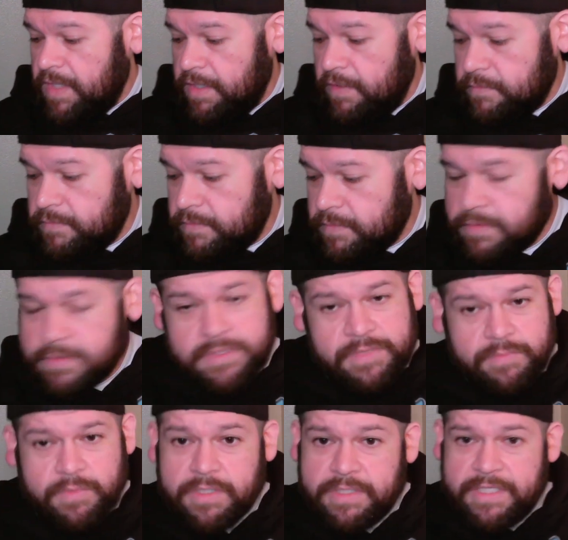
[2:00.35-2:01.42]
uh,
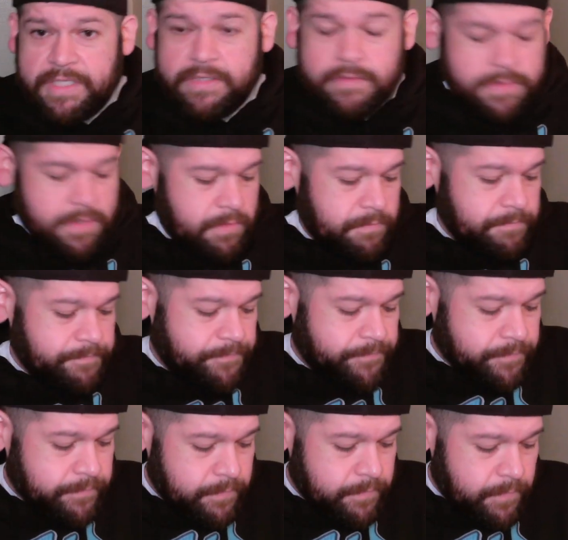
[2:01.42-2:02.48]
some good deals on them,
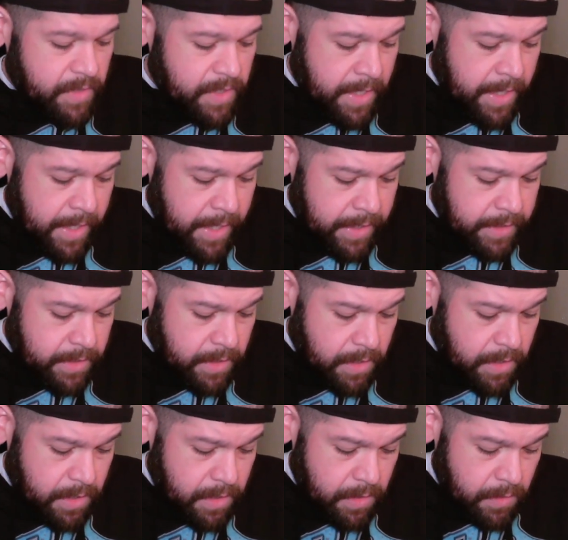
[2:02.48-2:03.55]
and
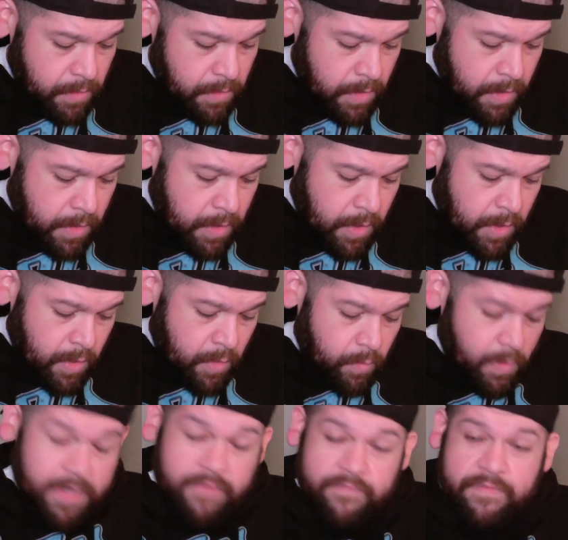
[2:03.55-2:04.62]
uh,
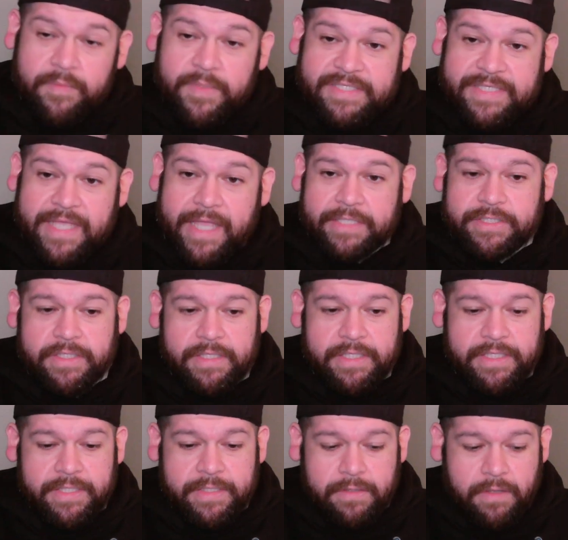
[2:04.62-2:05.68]
one of them is
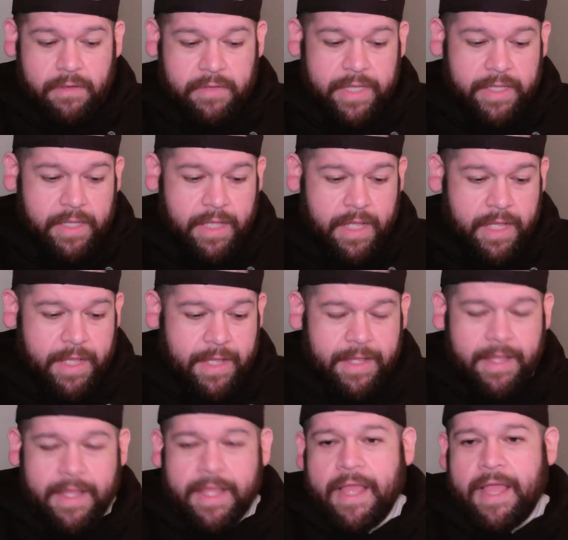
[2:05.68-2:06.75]
actually okay. Uh,
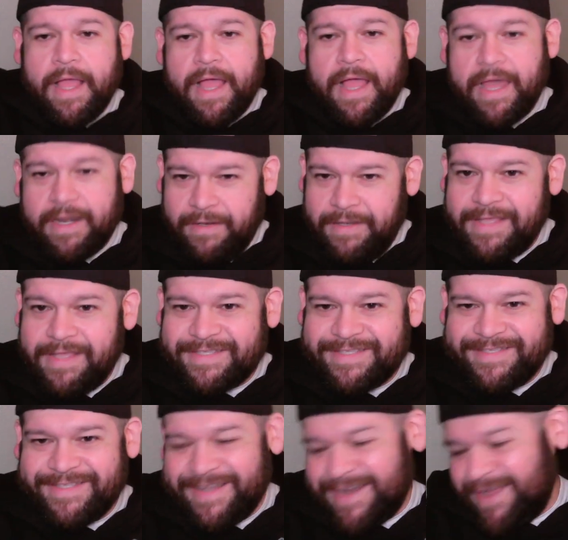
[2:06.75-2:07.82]
I had a
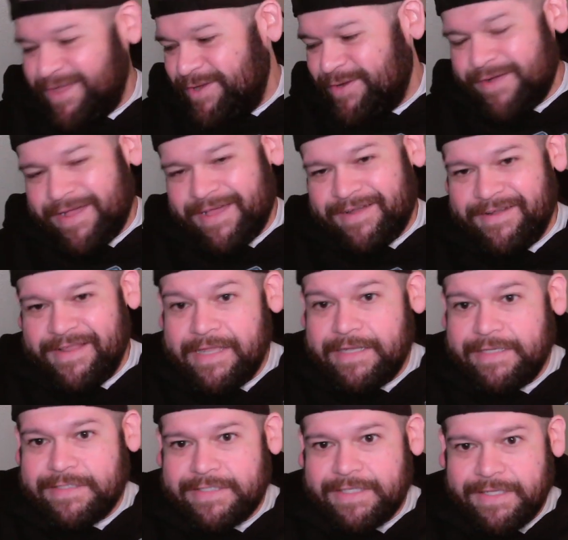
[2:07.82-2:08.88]
list set out, you know, I had an E
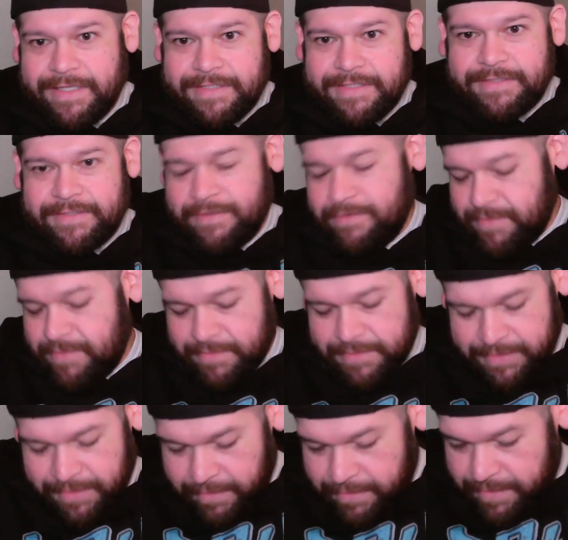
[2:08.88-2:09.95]
D C list, you know, when I was
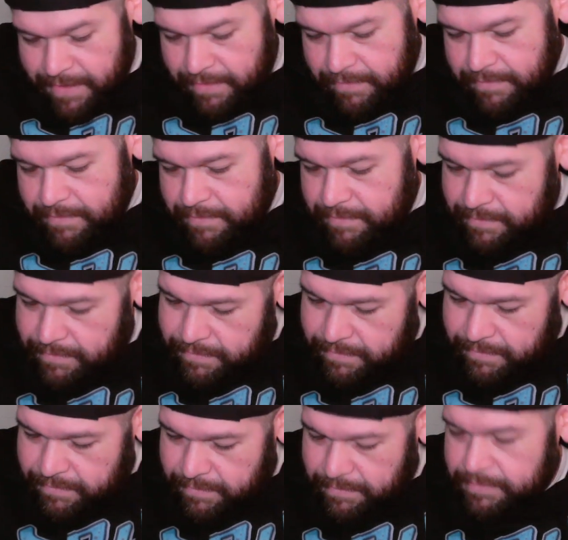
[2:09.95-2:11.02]
starting out.
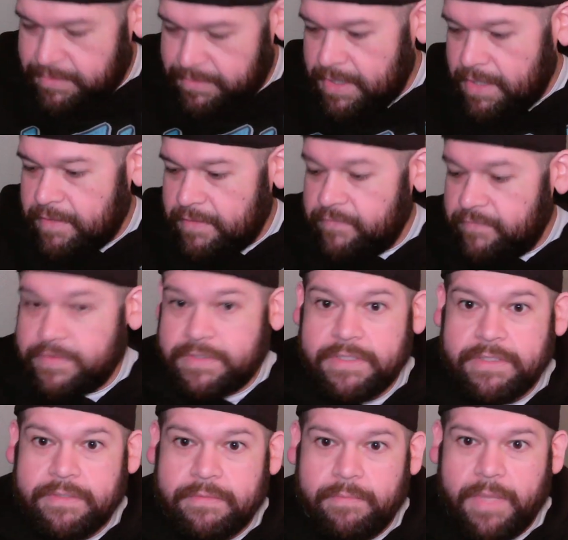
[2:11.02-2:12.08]
Oh, tight! I haven't
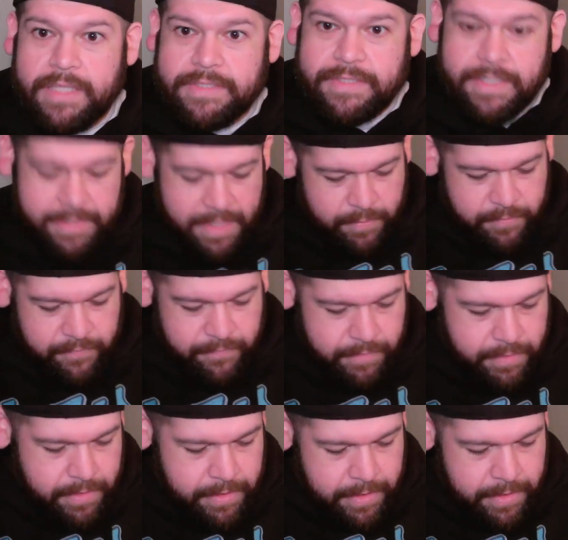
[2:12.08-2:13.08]
seen a box like that before.